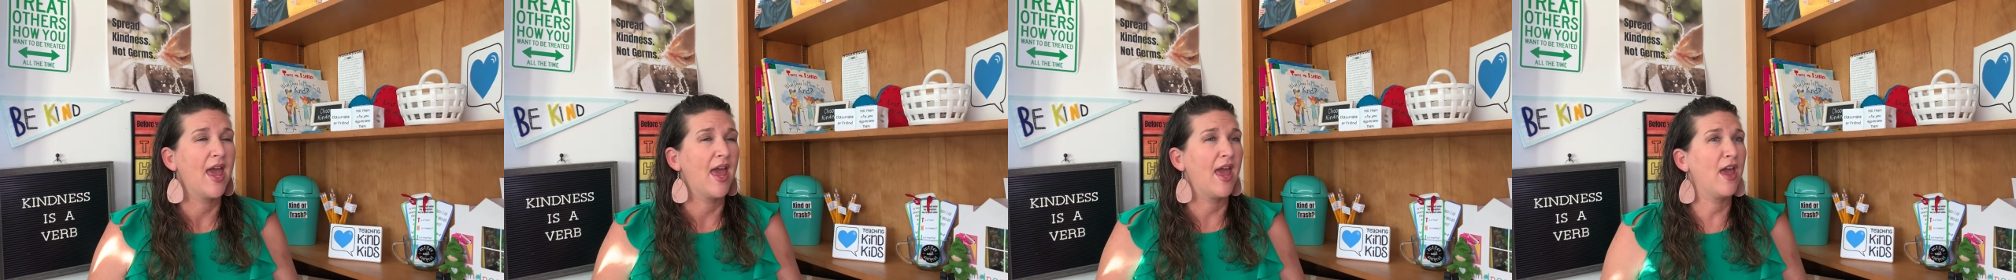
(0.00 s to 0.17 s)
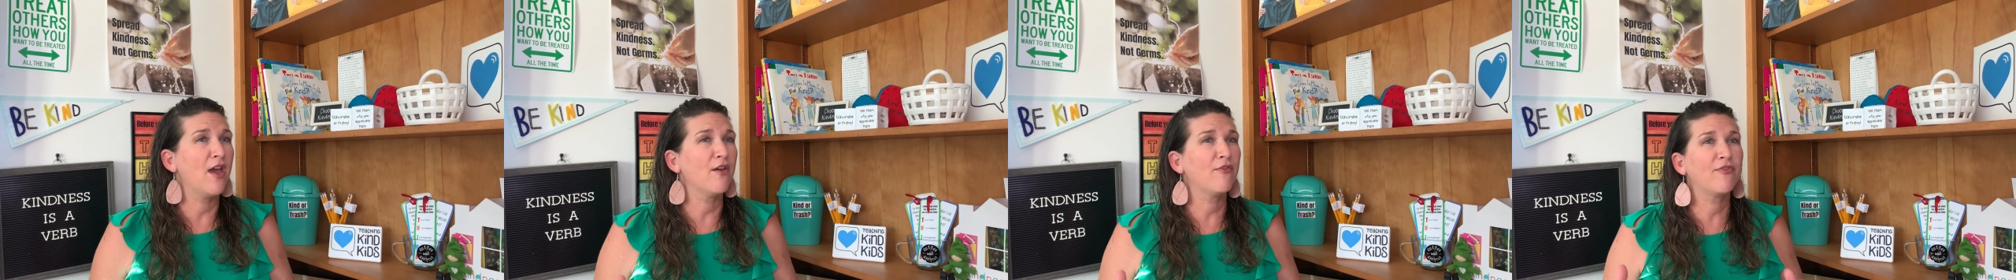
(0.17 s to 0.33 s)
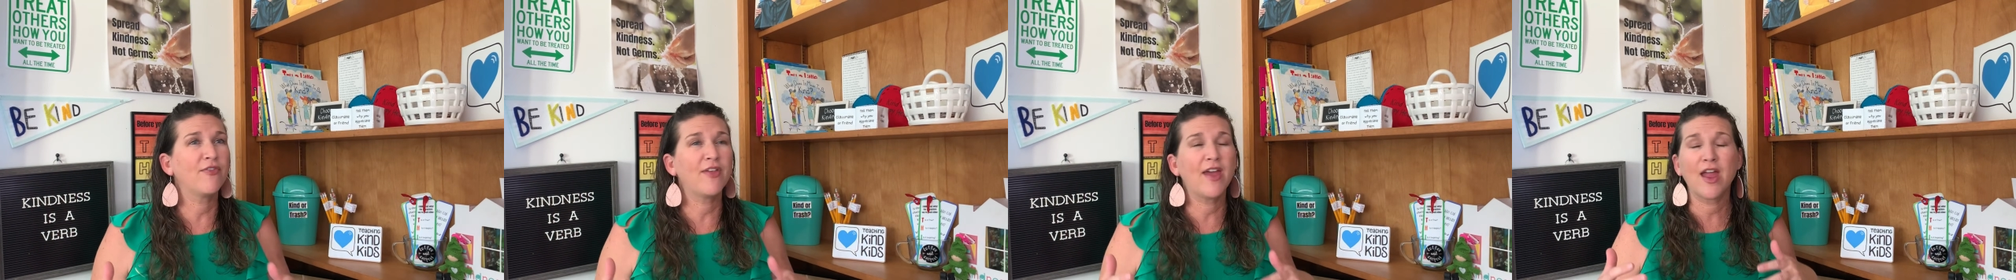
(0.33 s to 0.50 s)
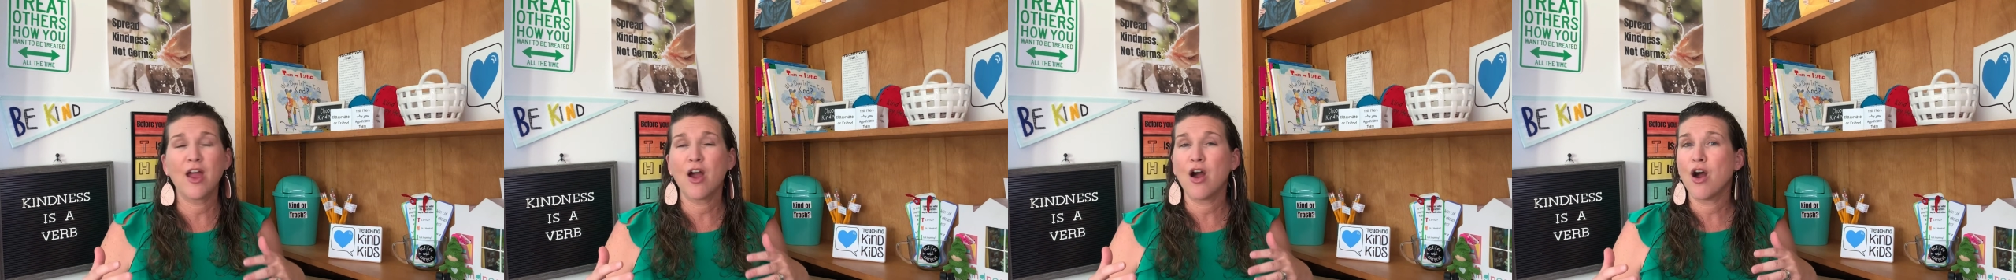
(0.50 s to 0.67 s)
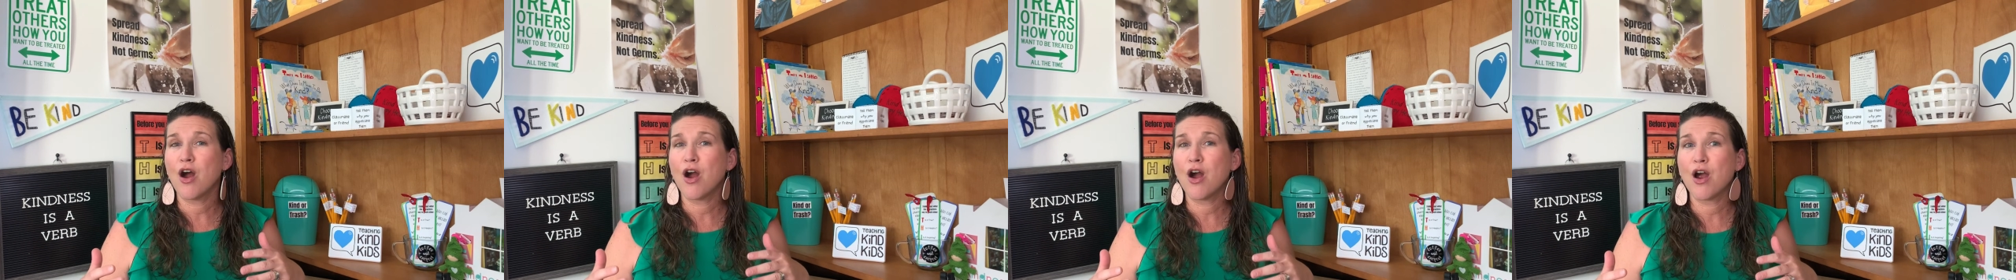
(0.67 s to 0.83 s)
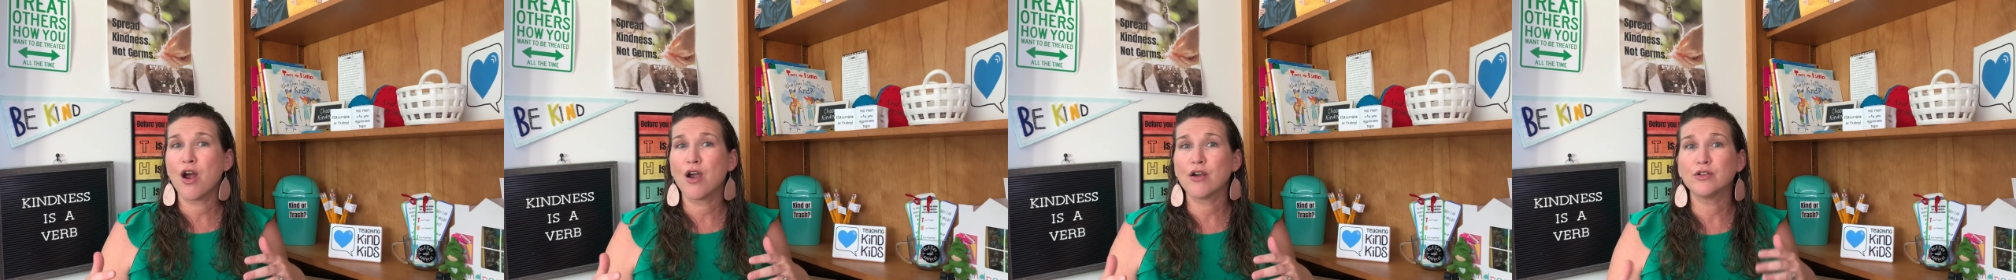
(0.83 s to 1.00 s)
If they
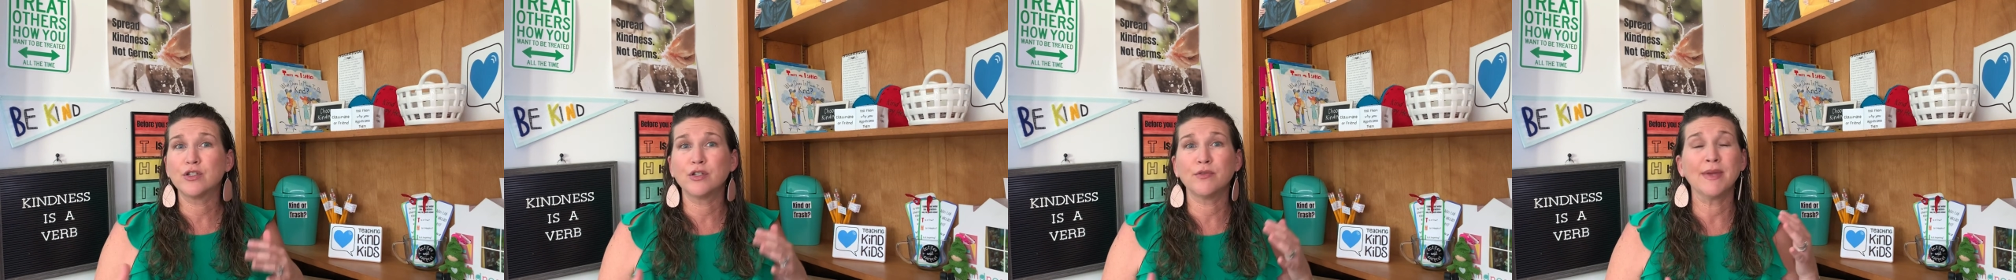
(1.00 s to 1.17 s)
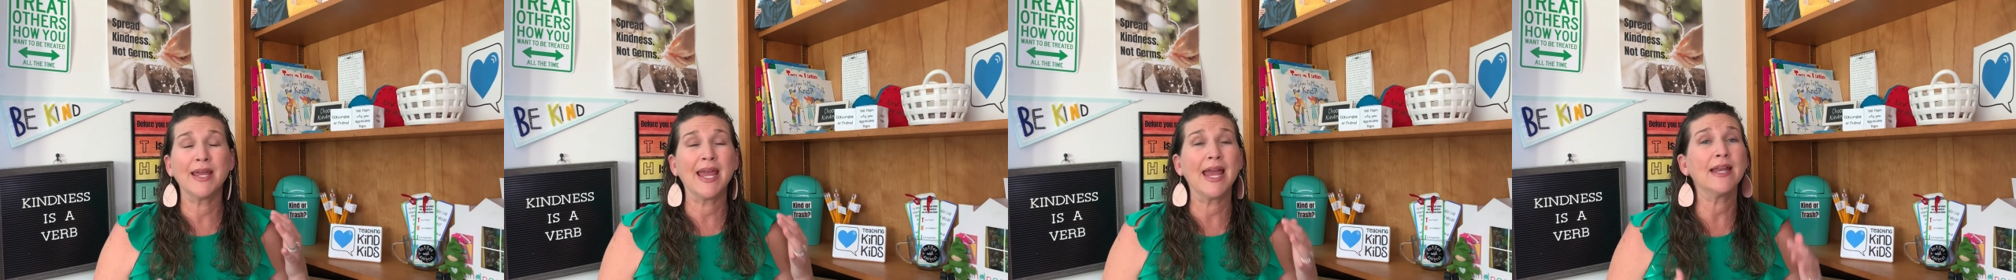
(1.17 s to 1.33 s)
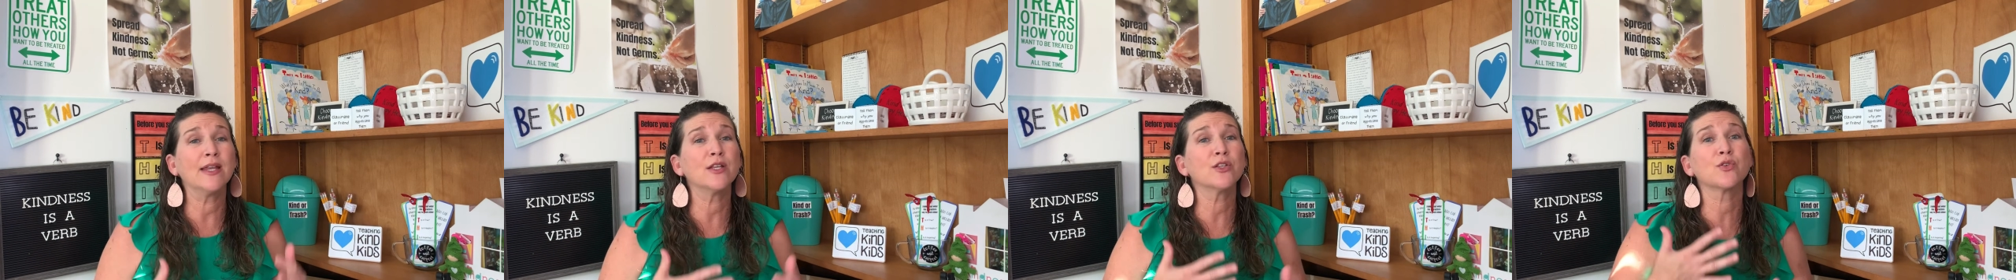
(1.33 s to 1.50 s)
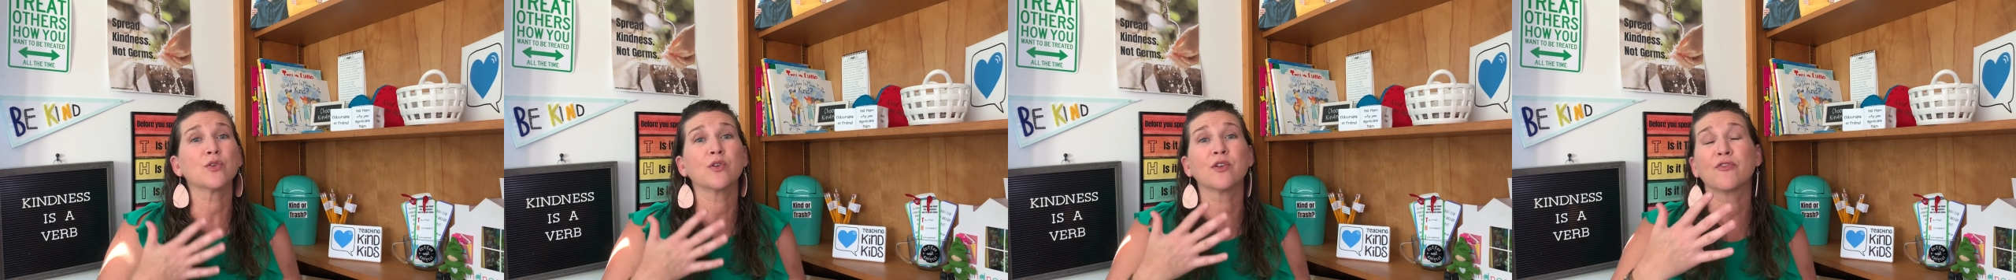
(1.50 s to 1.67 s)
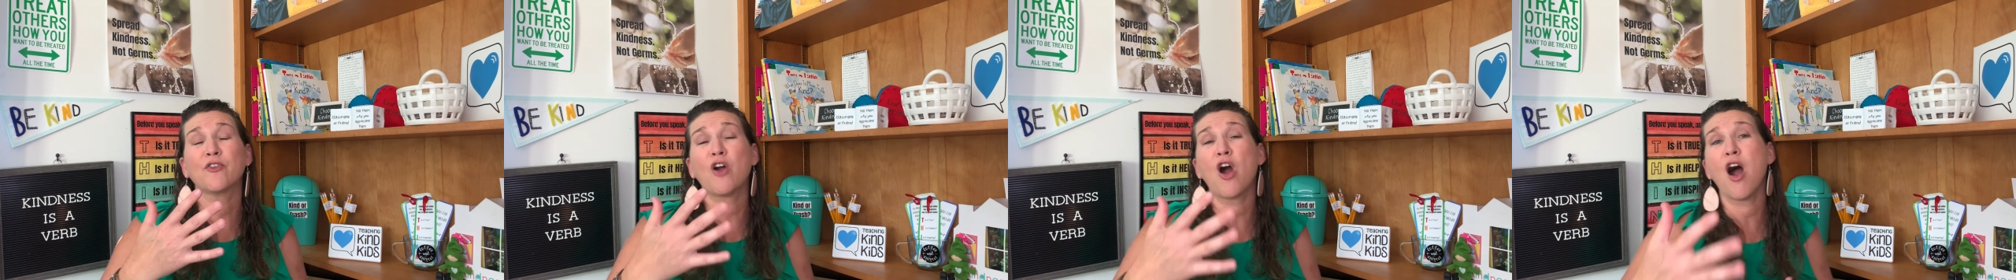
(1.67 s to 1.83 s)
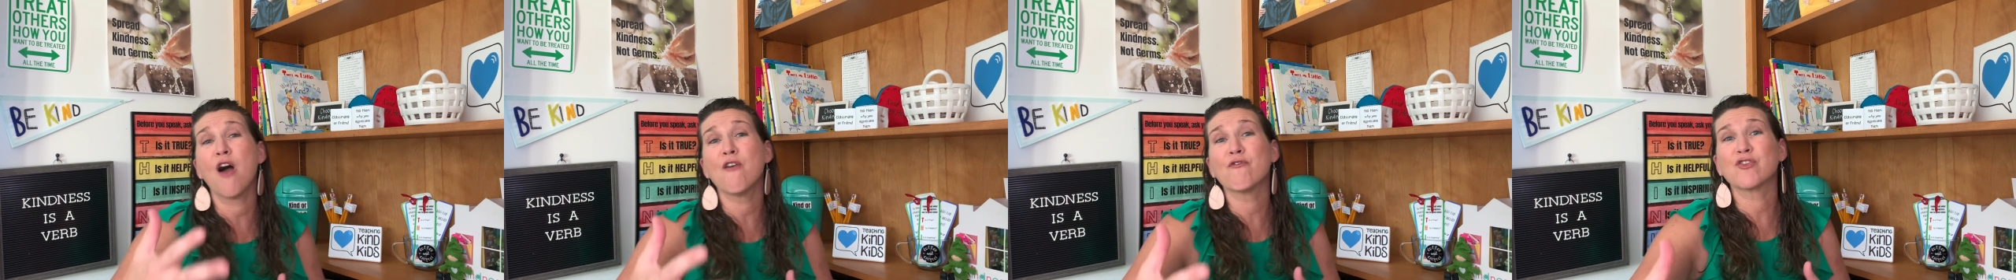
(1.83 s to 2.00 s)
are doing any sort of
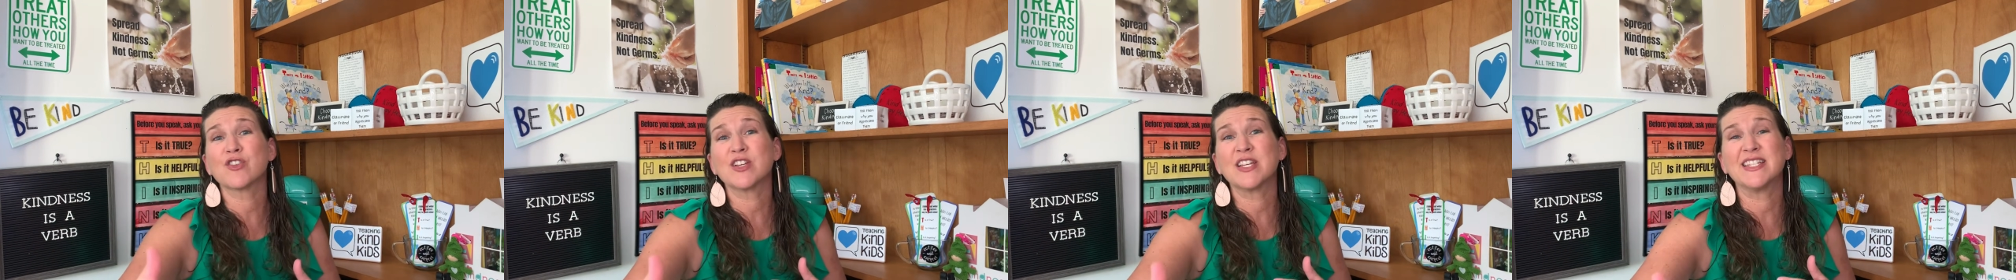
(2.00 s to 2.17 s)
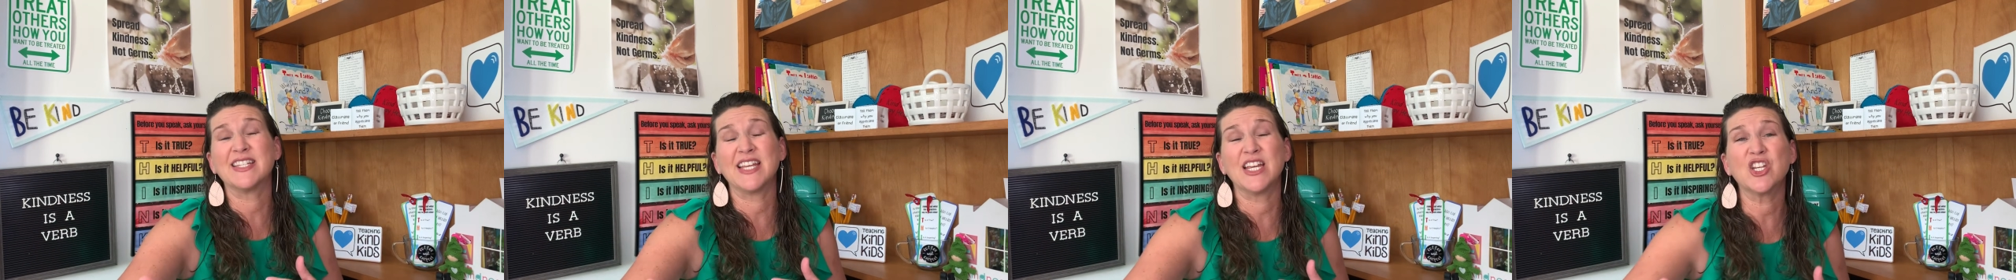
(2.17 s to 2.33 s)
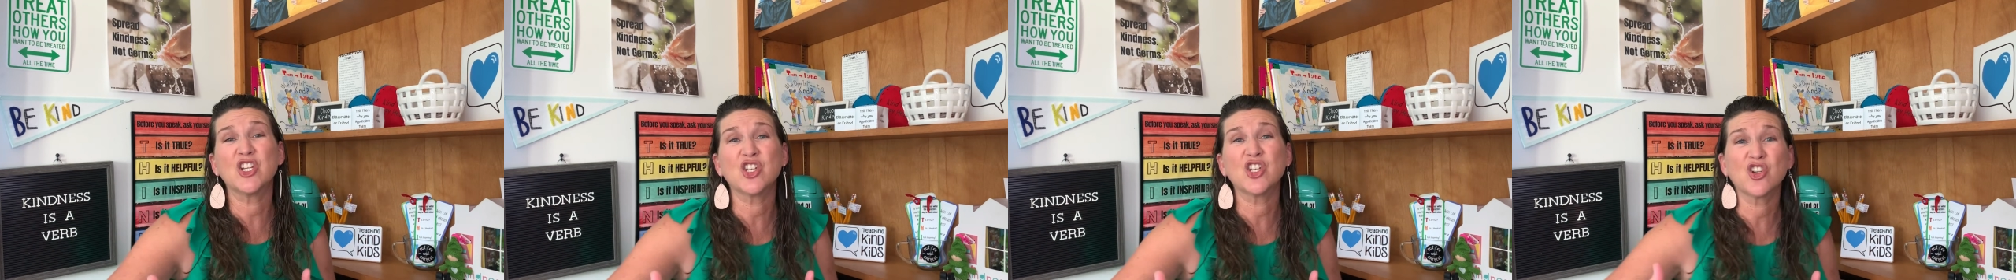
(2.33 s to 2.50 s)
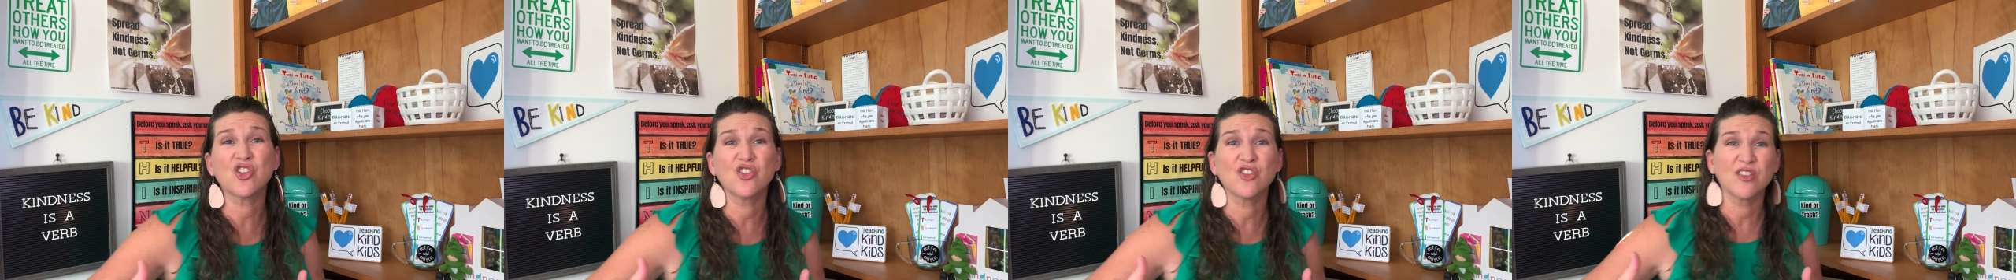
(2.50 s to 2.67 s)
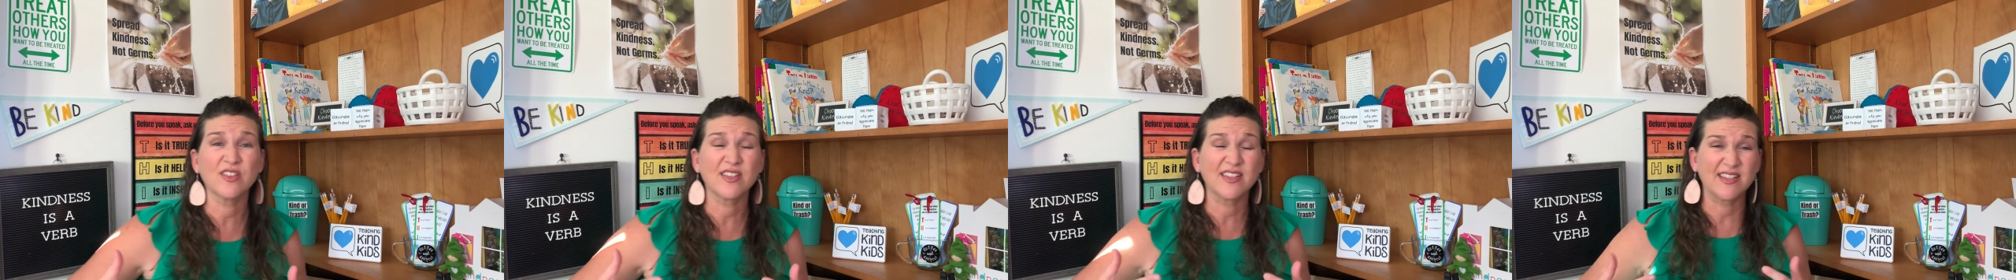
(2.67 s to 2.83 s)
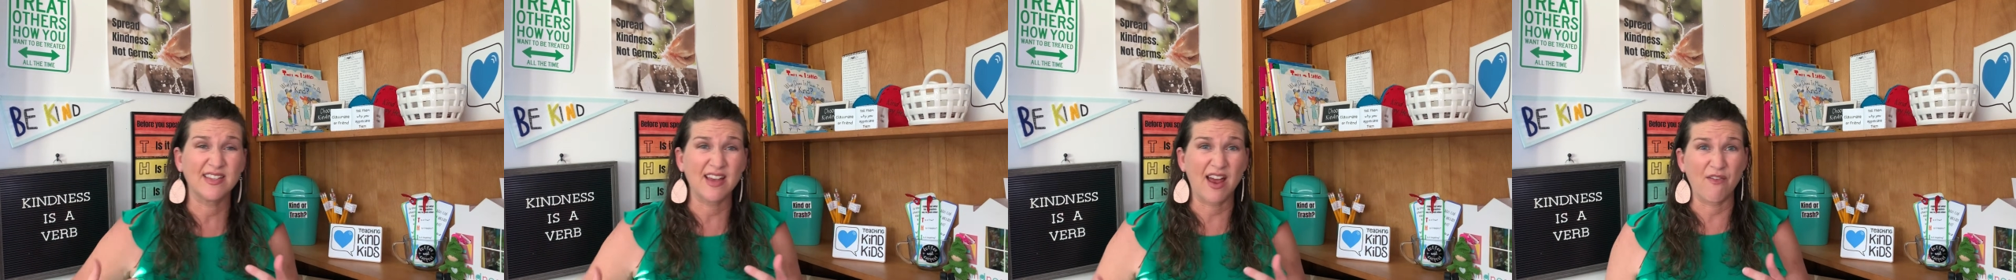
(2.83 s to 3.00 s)
conversational
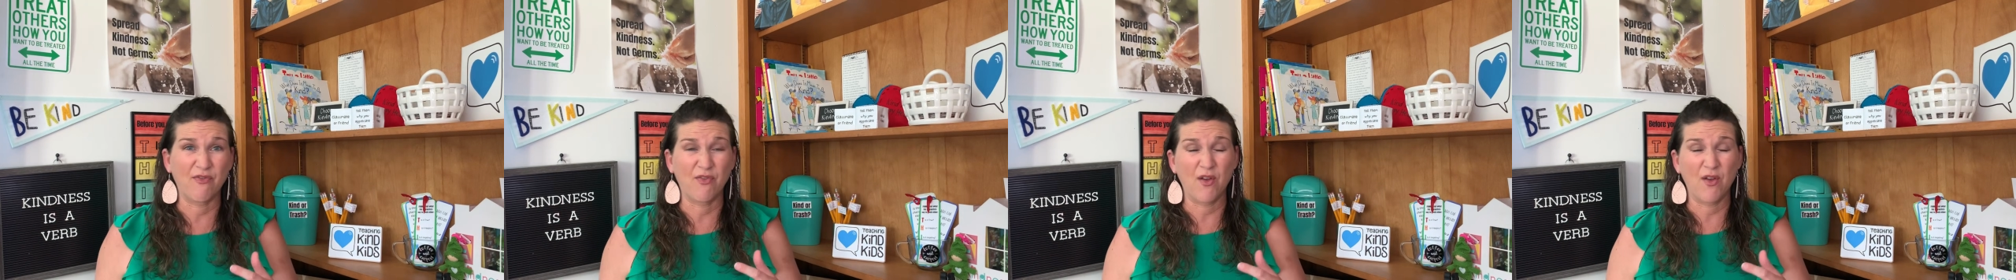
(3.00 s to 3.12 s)
stuff,